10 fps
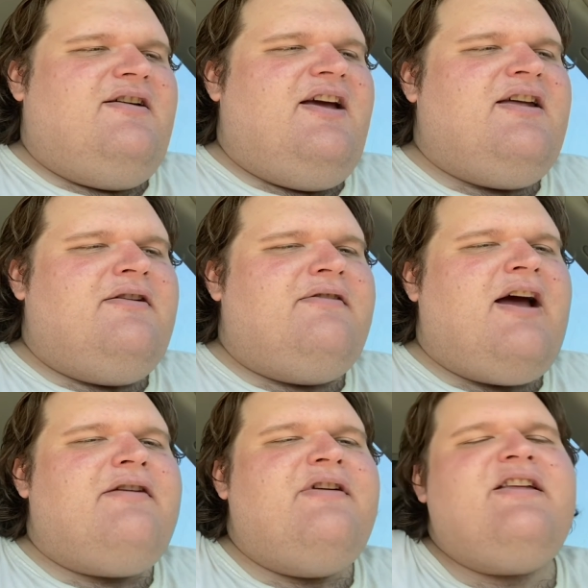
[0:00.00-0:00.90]
And
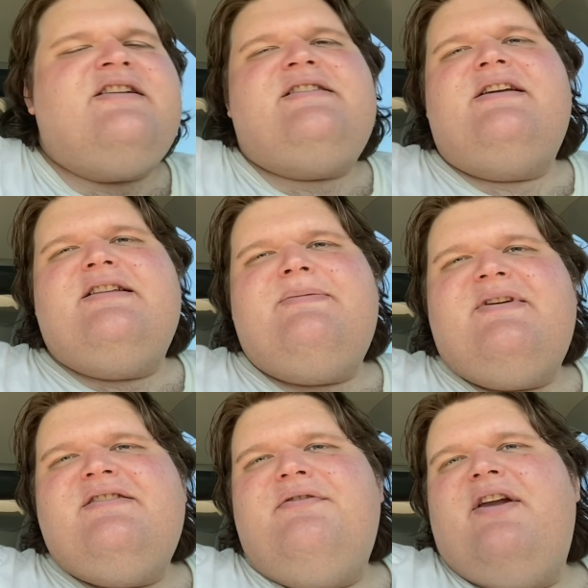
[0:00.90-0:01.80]
I really just think it's
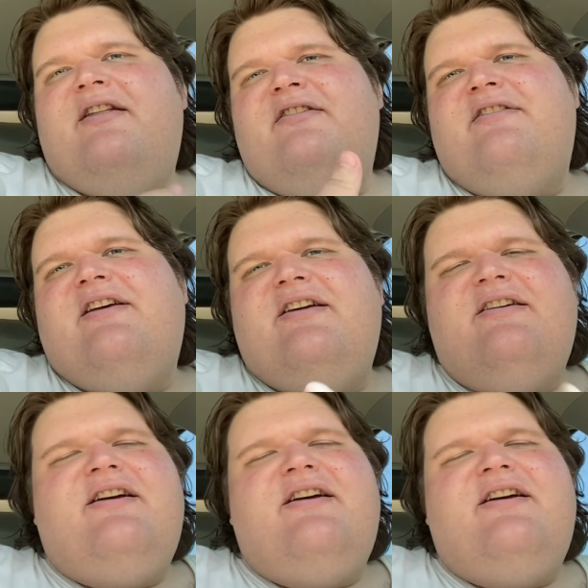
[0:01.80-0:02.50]
because of what I look like.